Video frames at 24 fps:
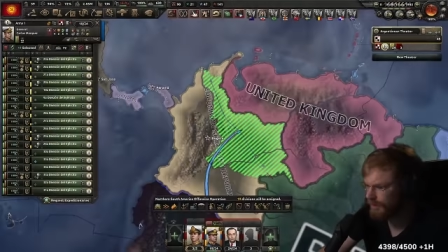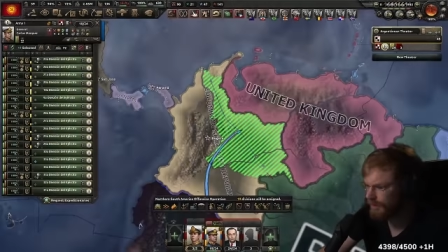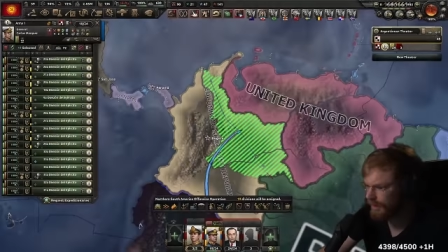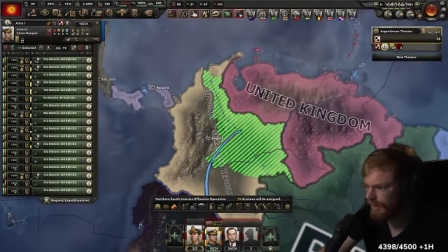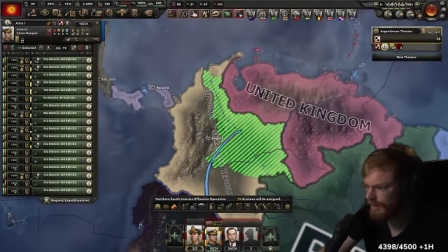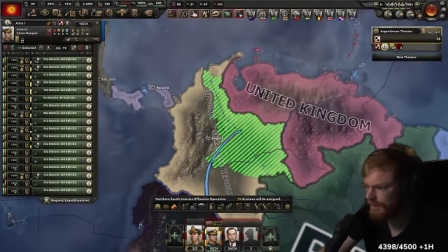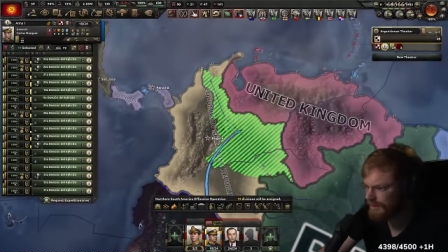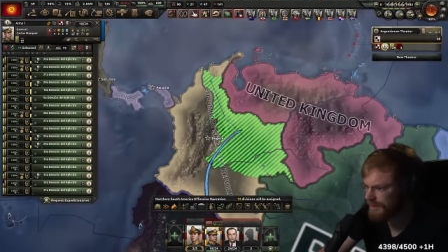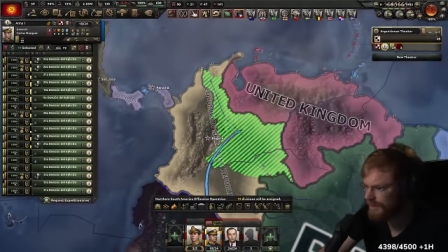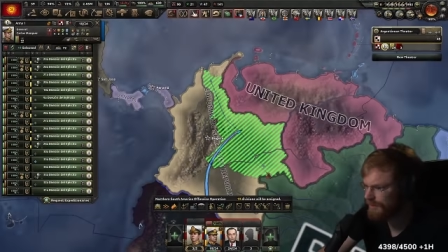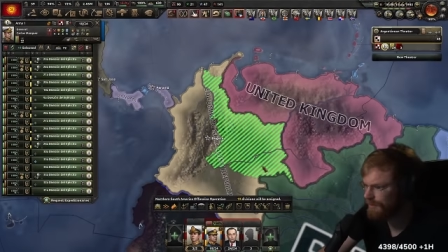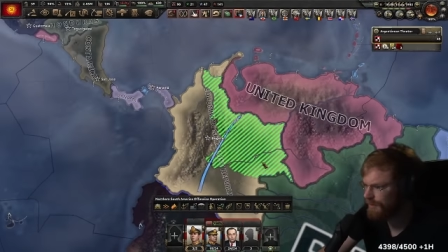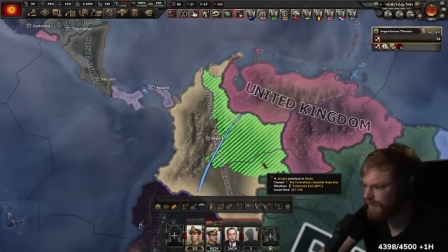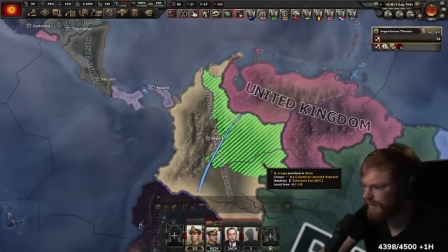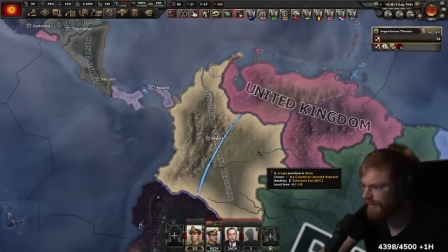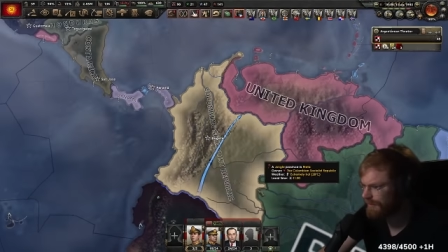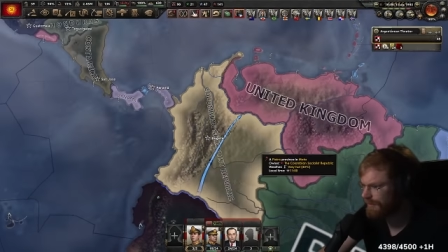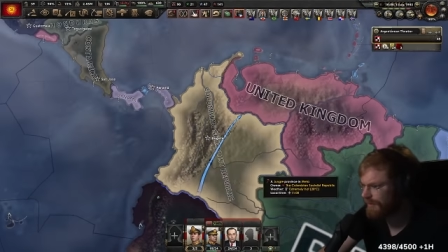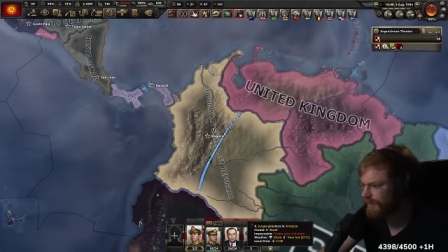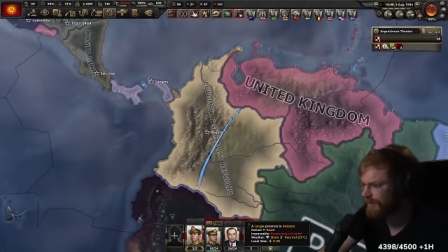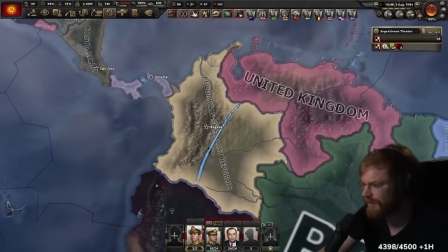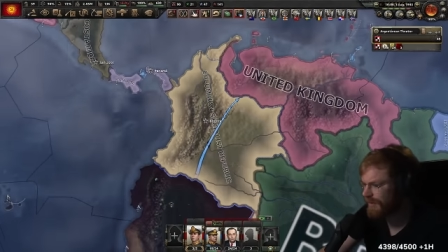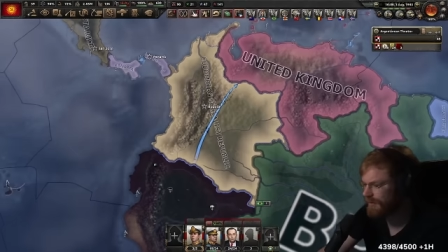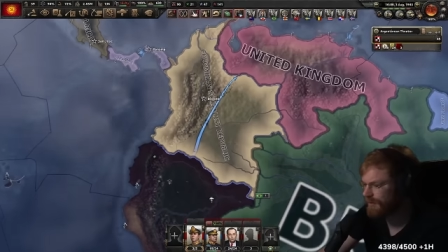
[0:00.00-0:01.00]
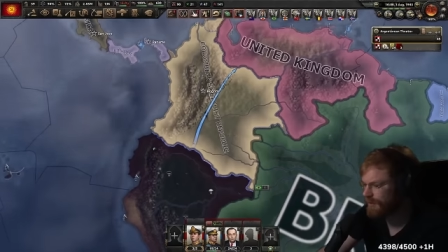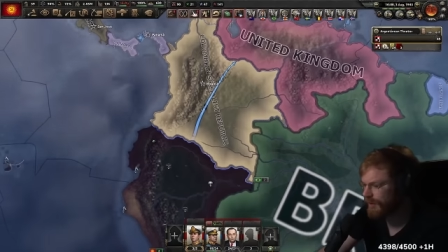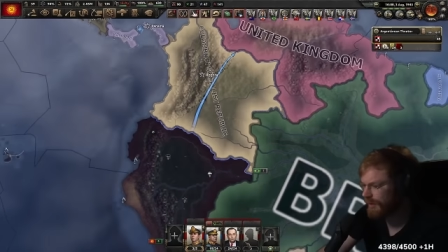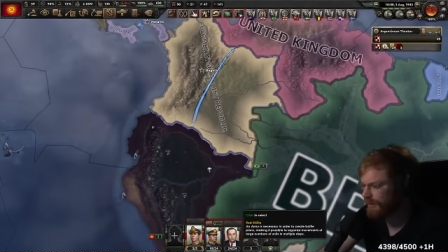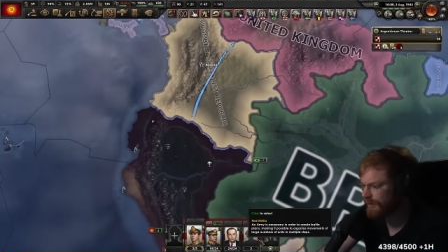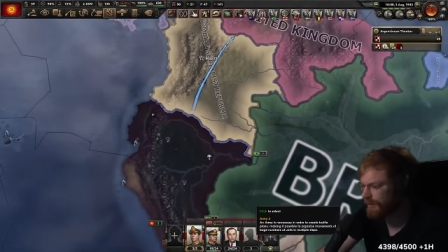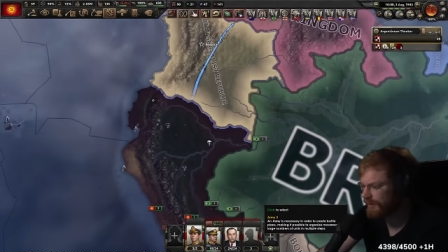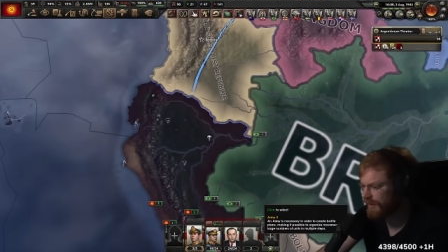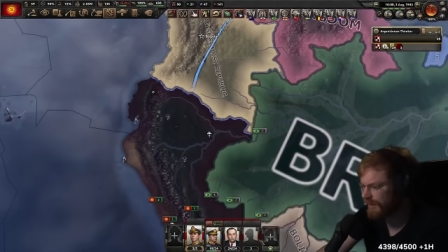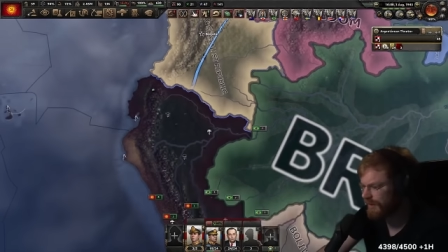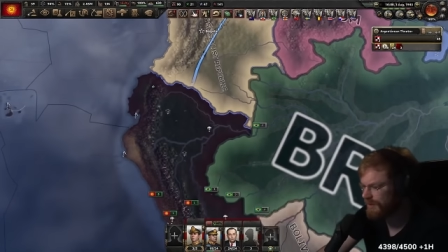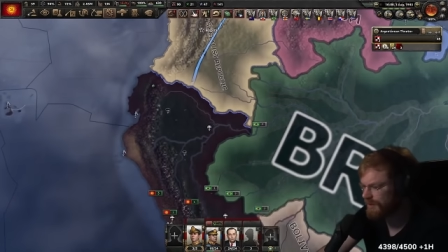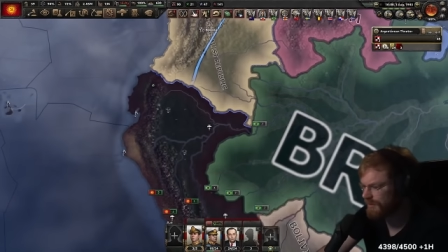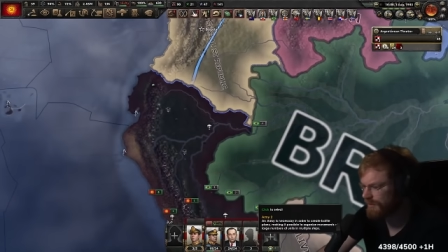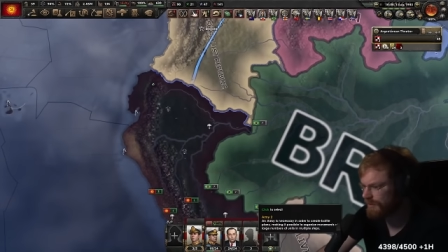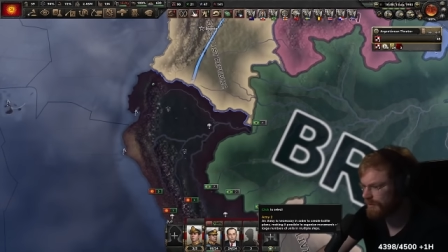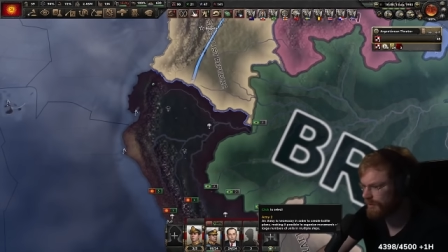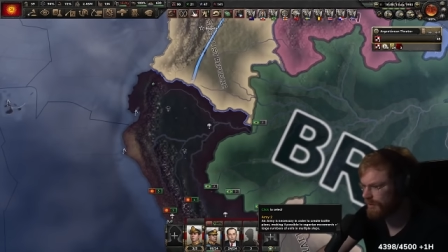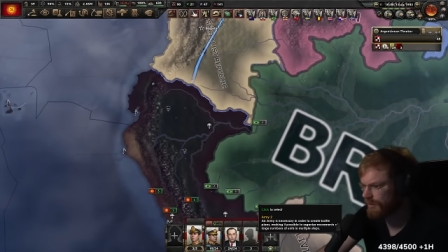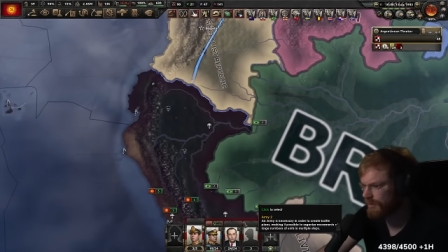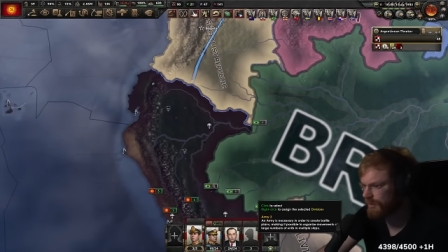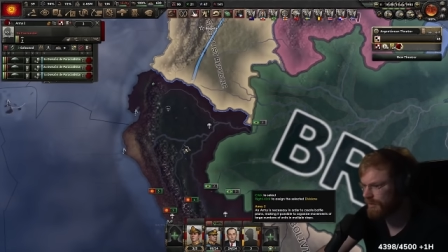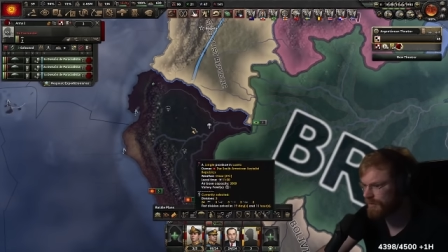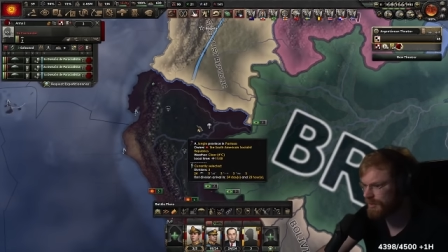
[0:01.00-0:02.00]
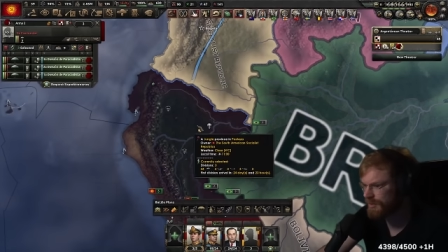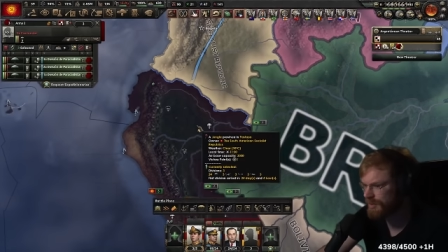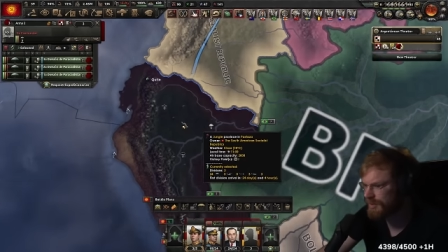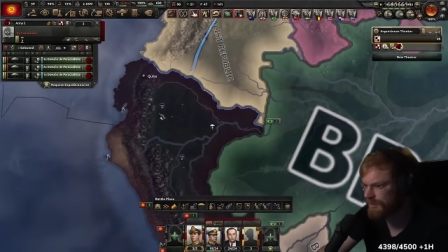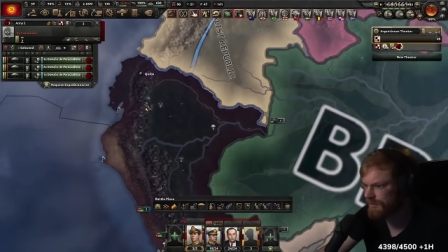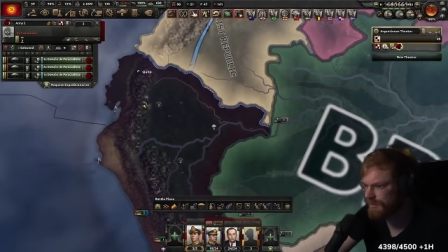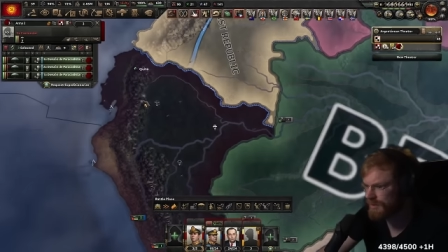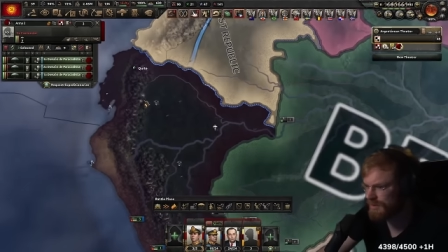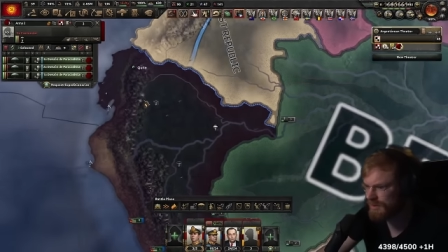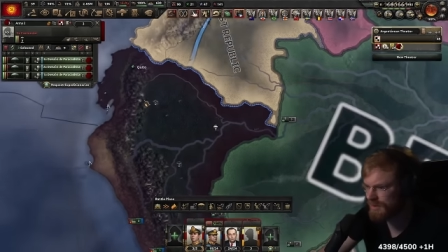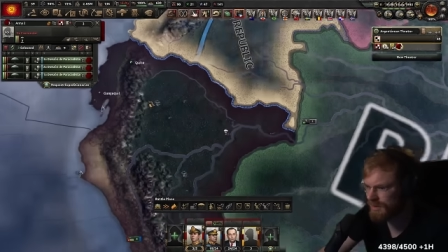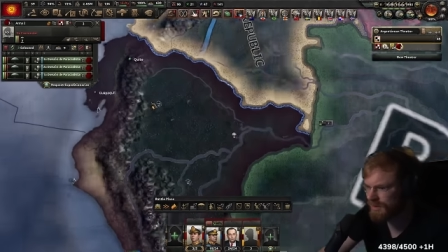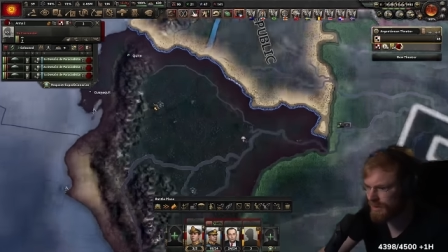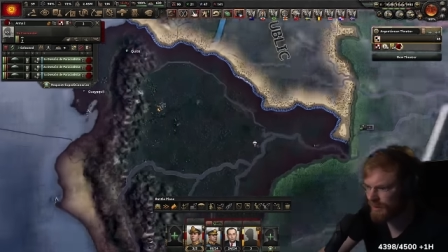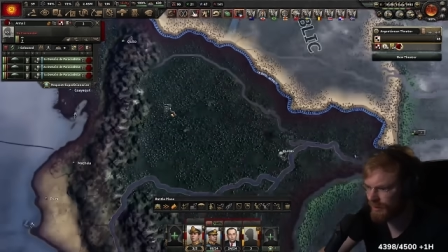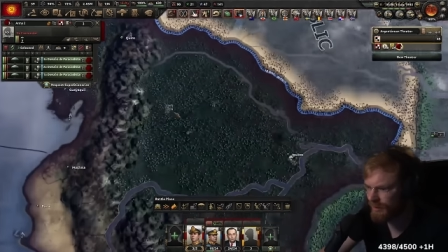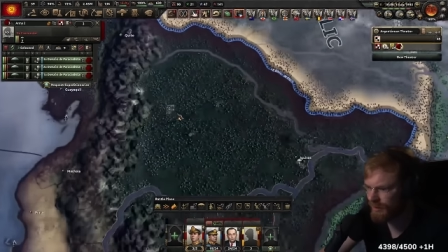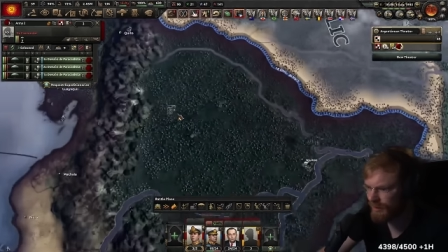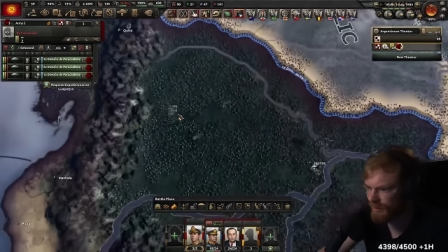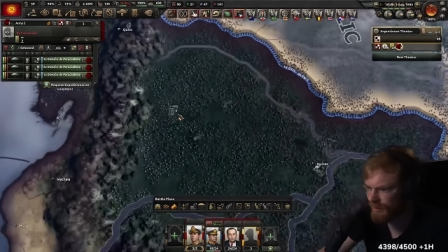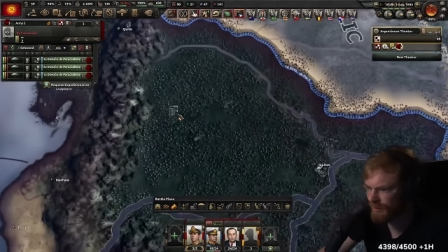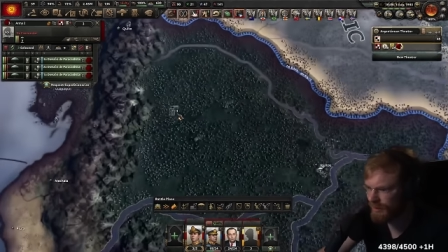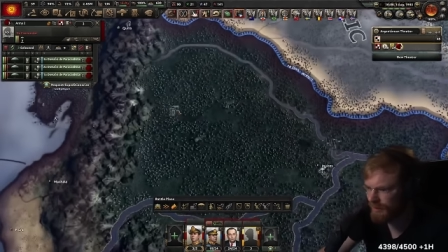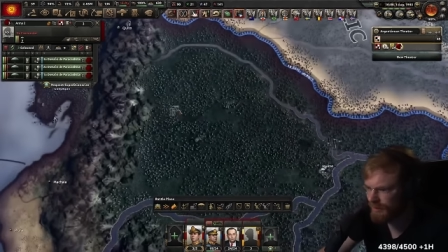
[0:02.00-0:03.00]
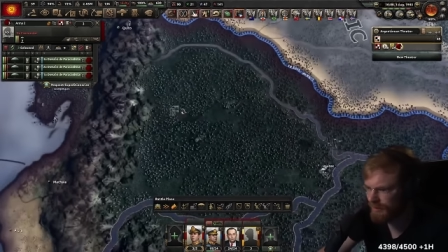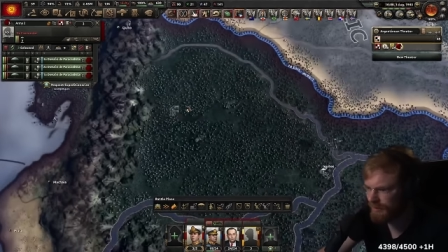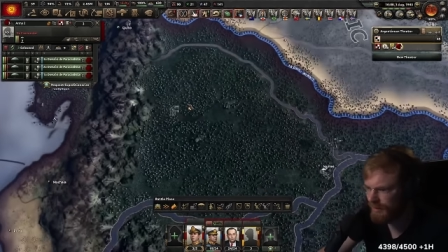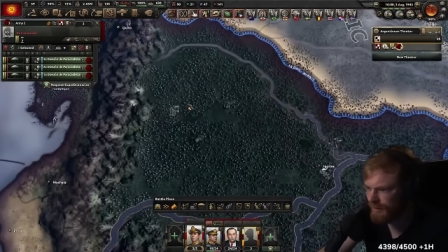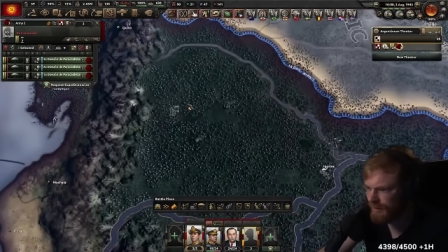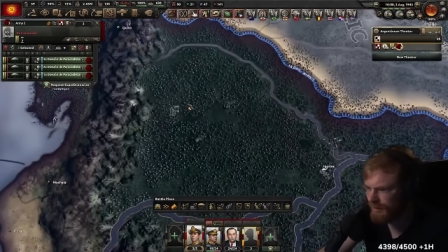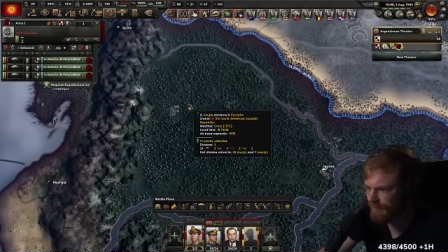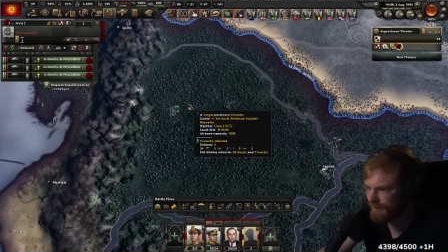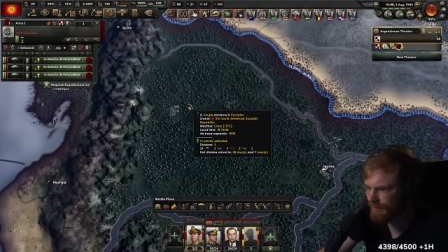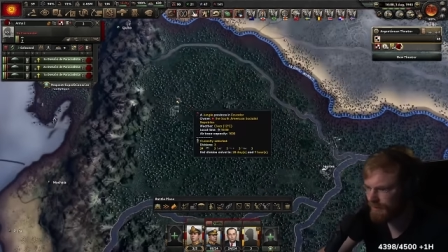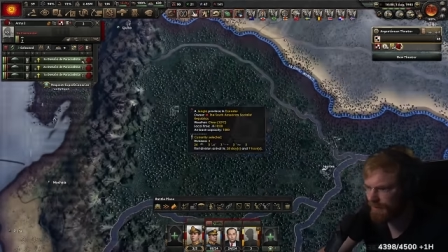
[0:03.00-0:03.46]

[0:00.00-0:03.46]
I think we have great potential for a lot of achievements here. I really believe that.